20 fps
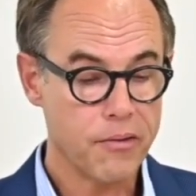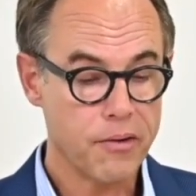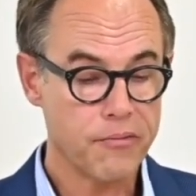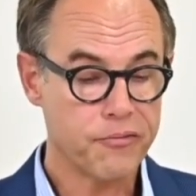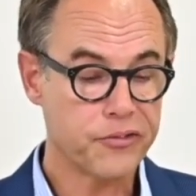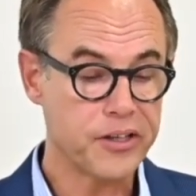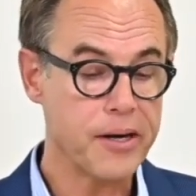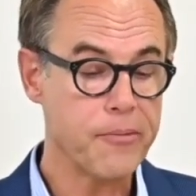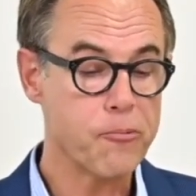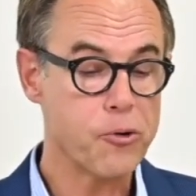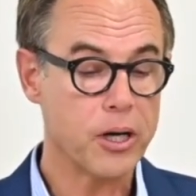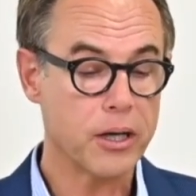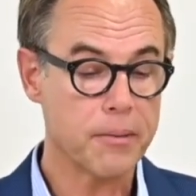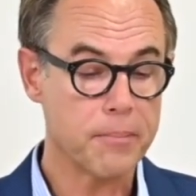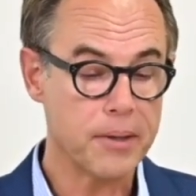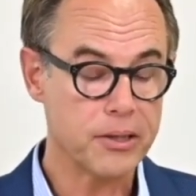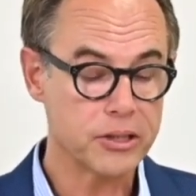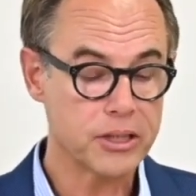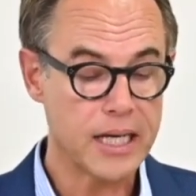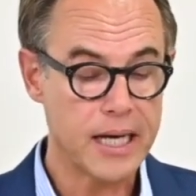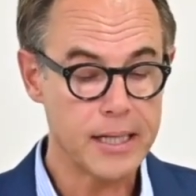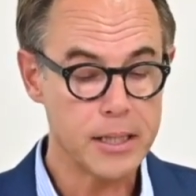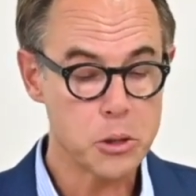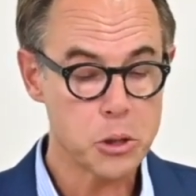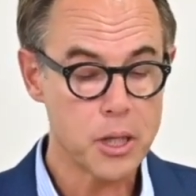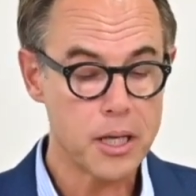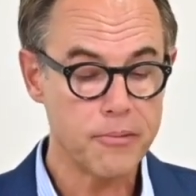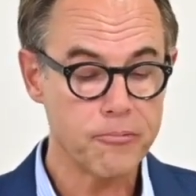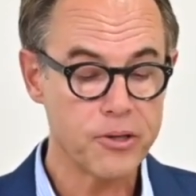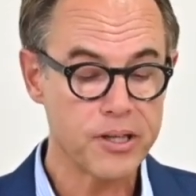framework about
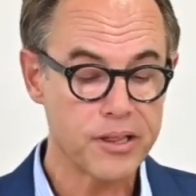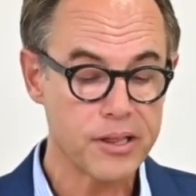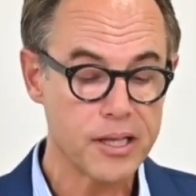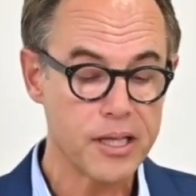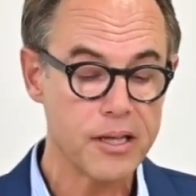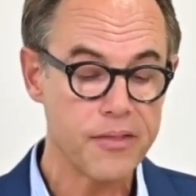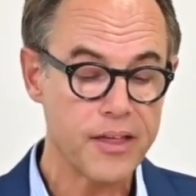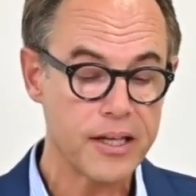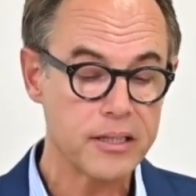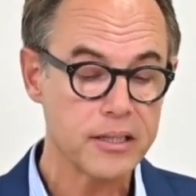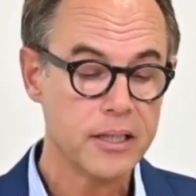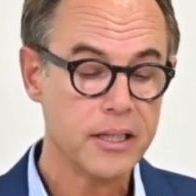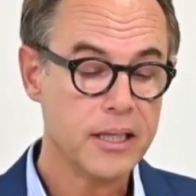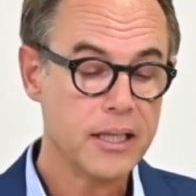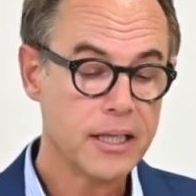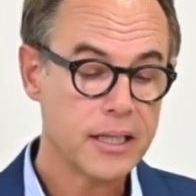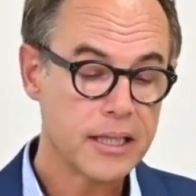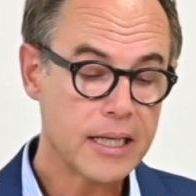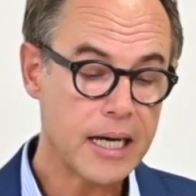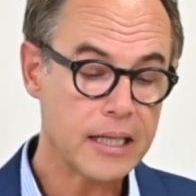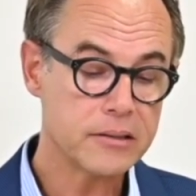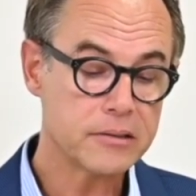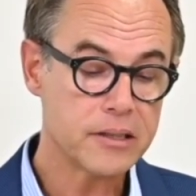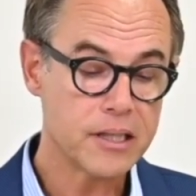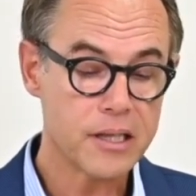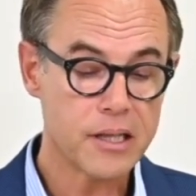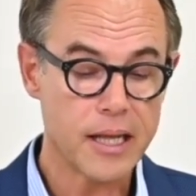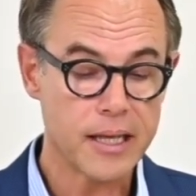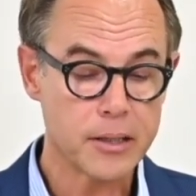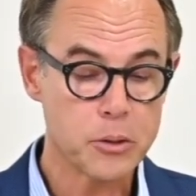culture, we see that
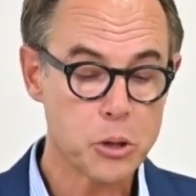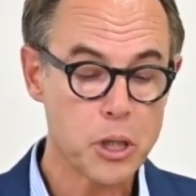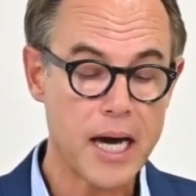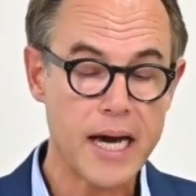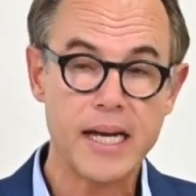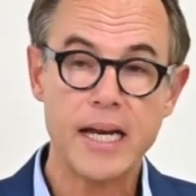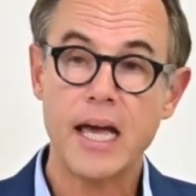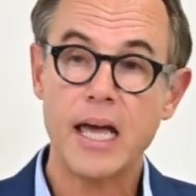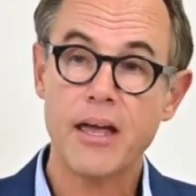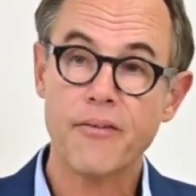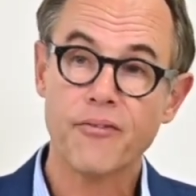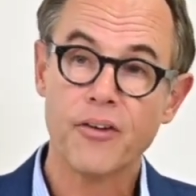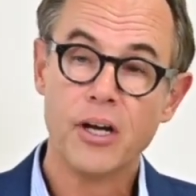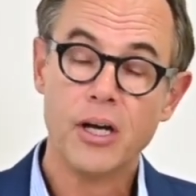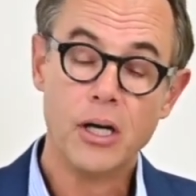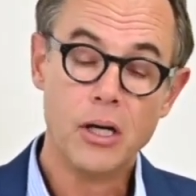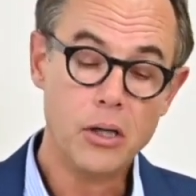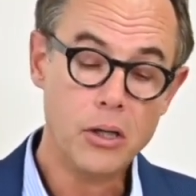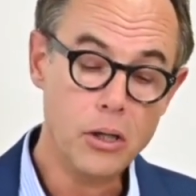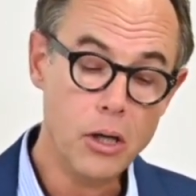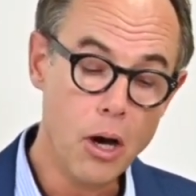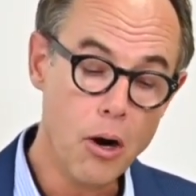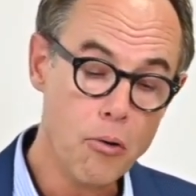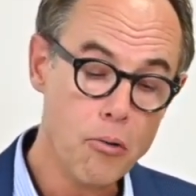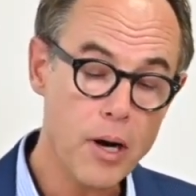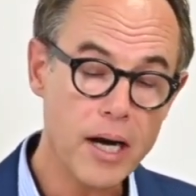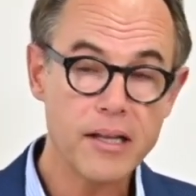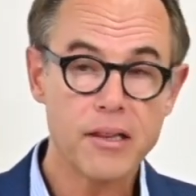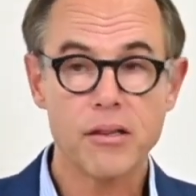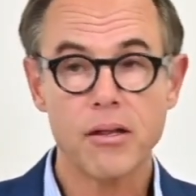countries like China have
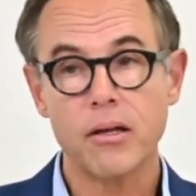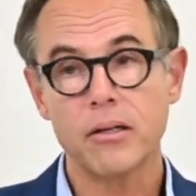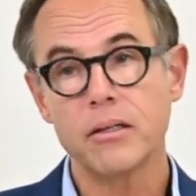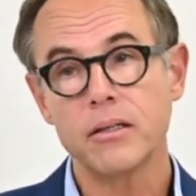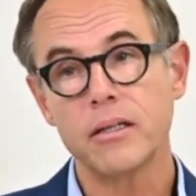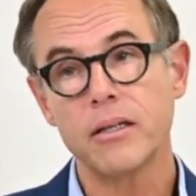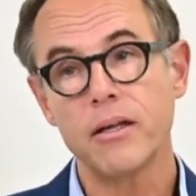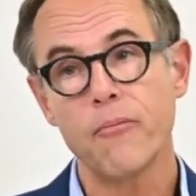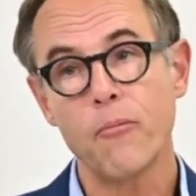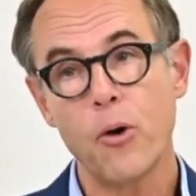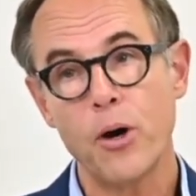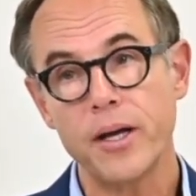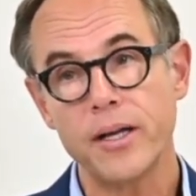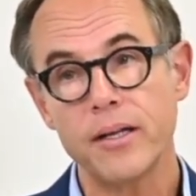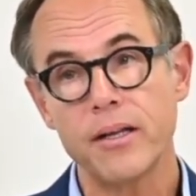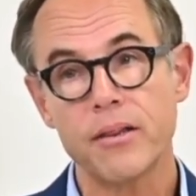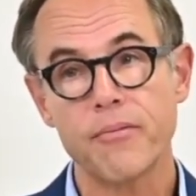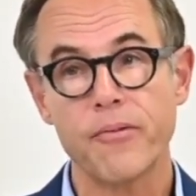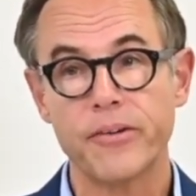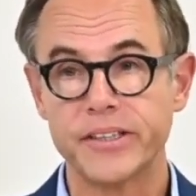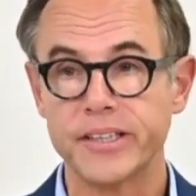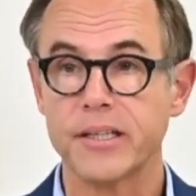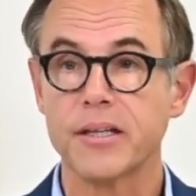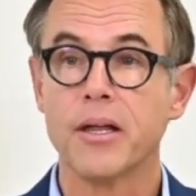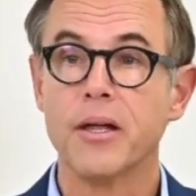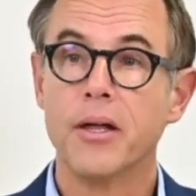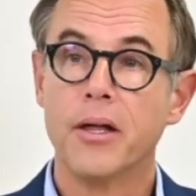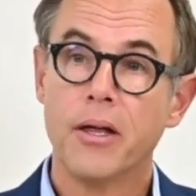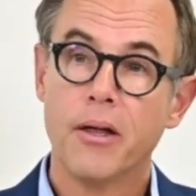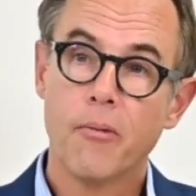low uncertainty avoidance, whereas
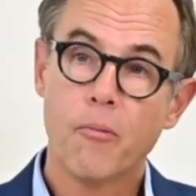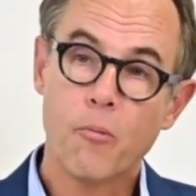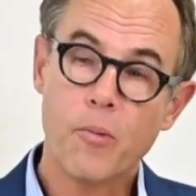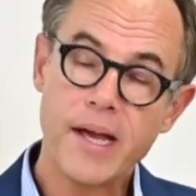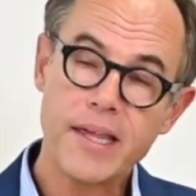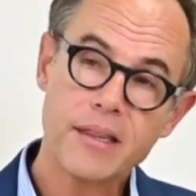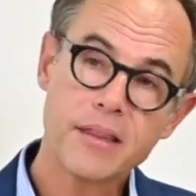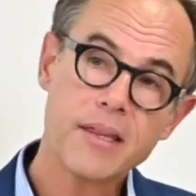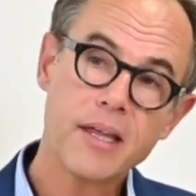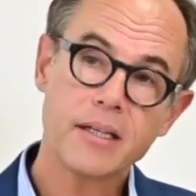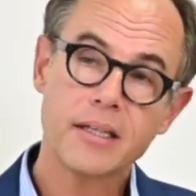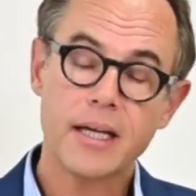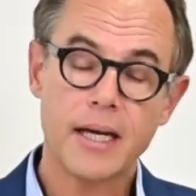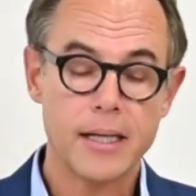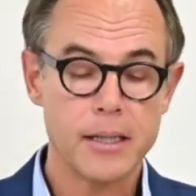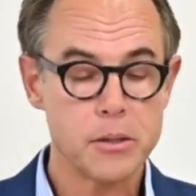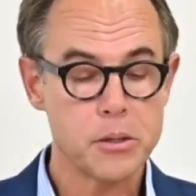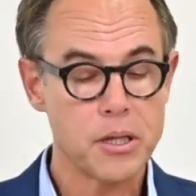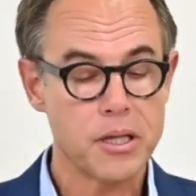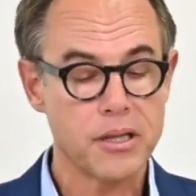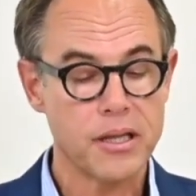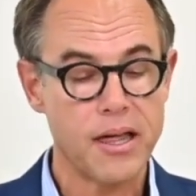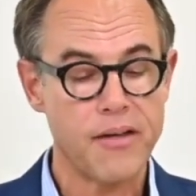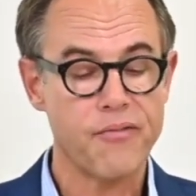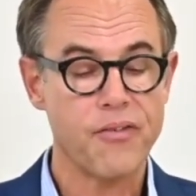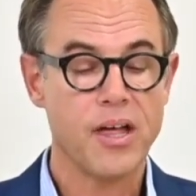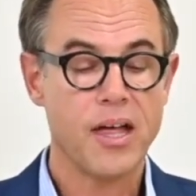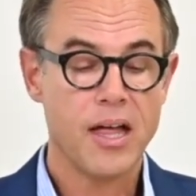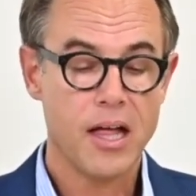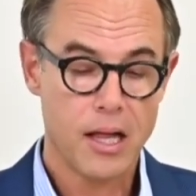Western cultures
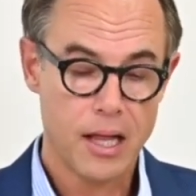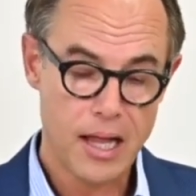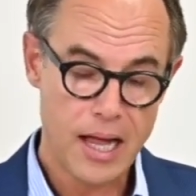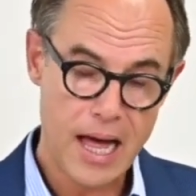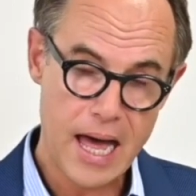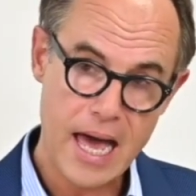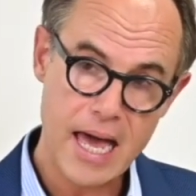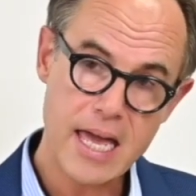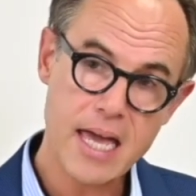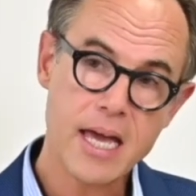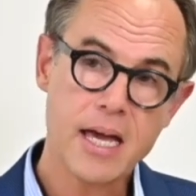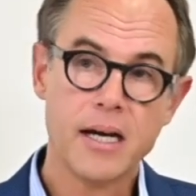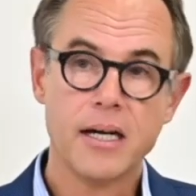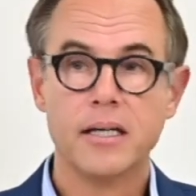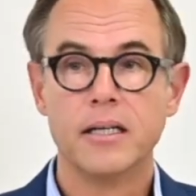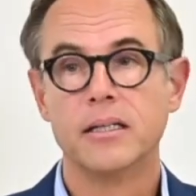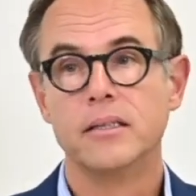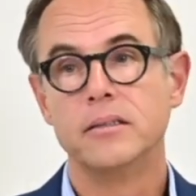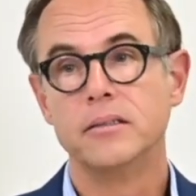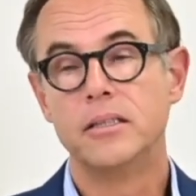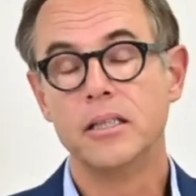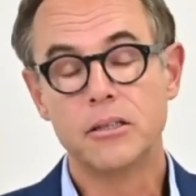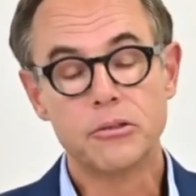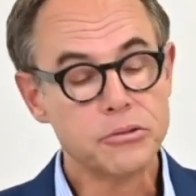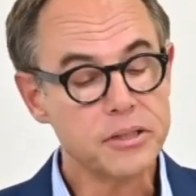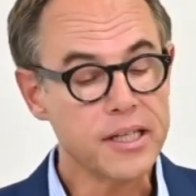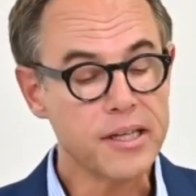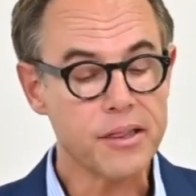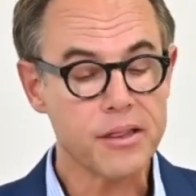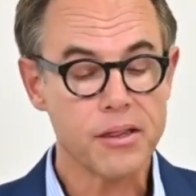have high
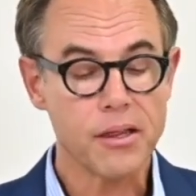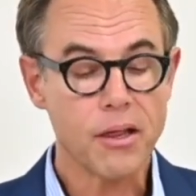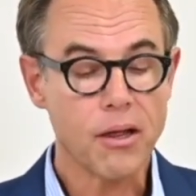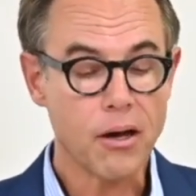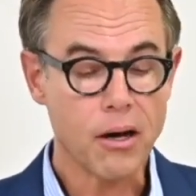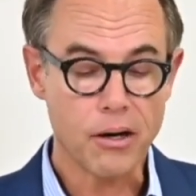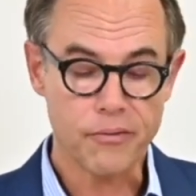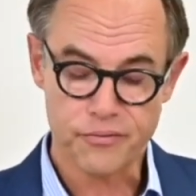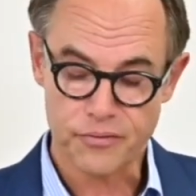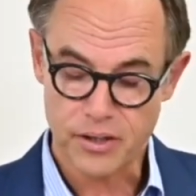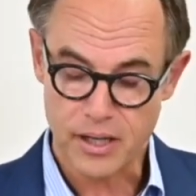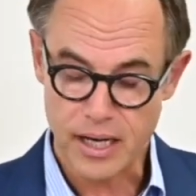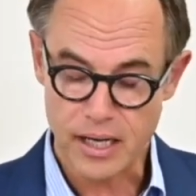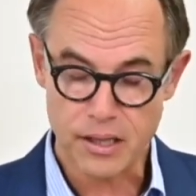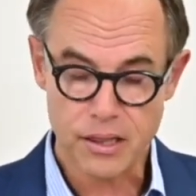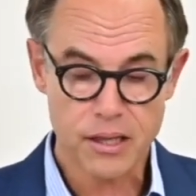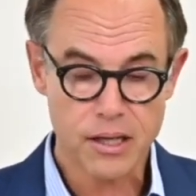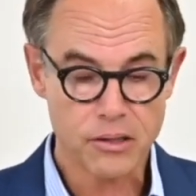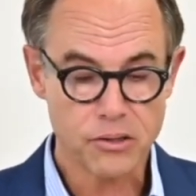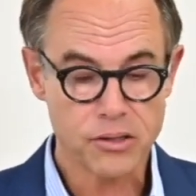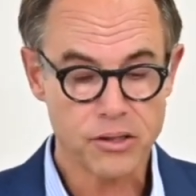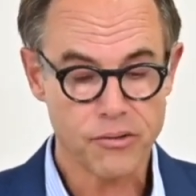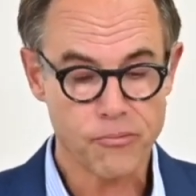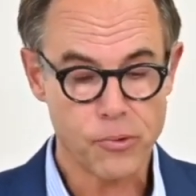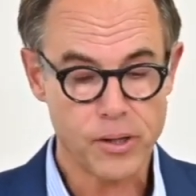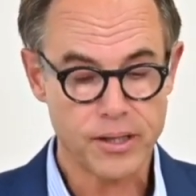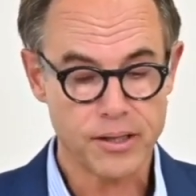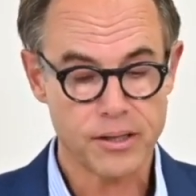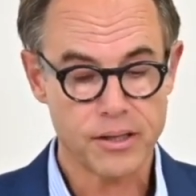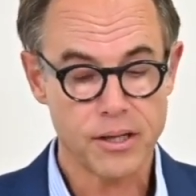degrees of uncertainty
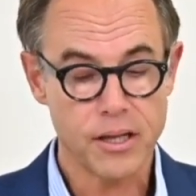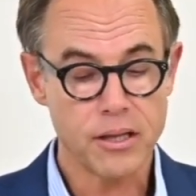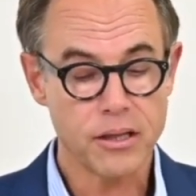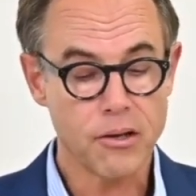avoidance.